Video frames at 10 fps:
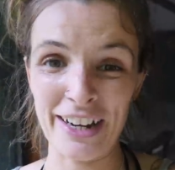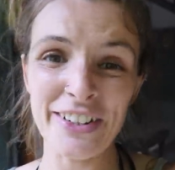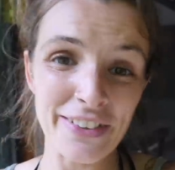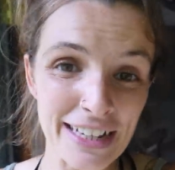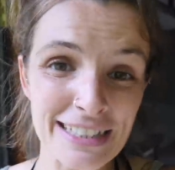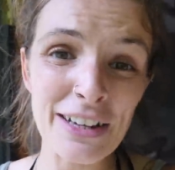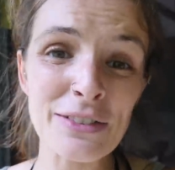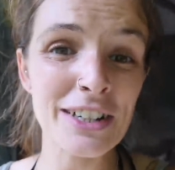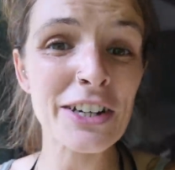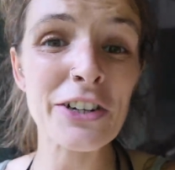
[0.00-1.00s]
I know that
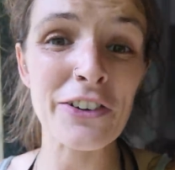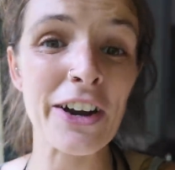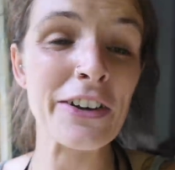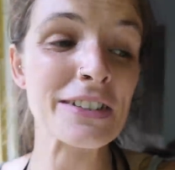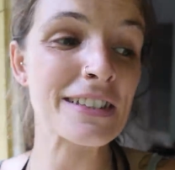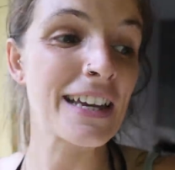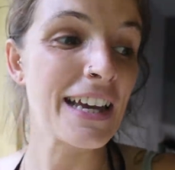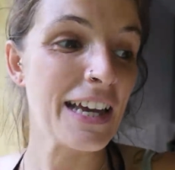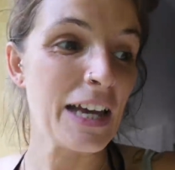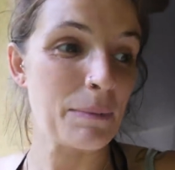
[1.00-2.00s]
sounds kind of gross,
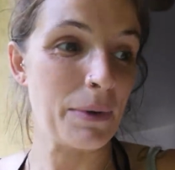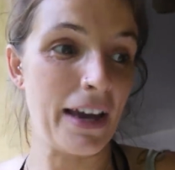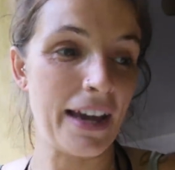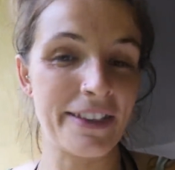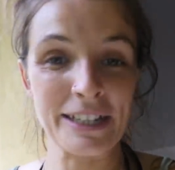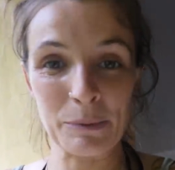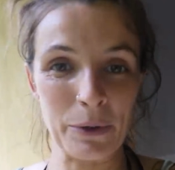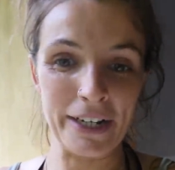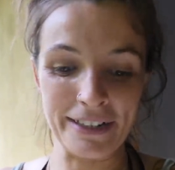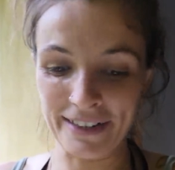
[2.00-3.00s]
but at this
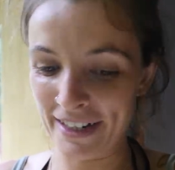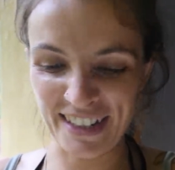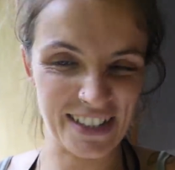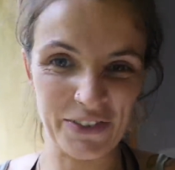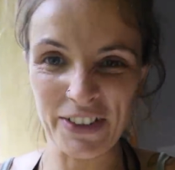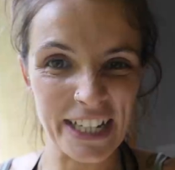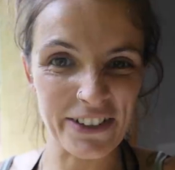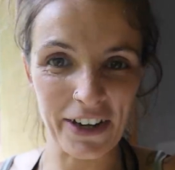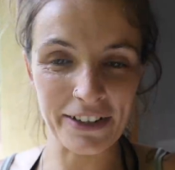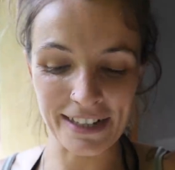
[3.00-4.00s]
point it doesn't really
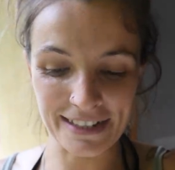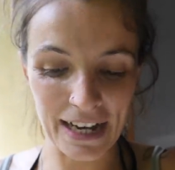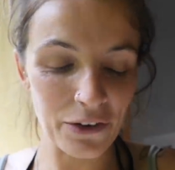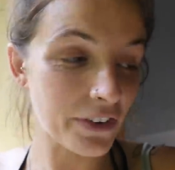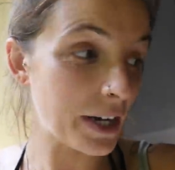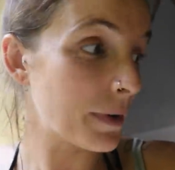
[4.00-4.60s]
gross us out very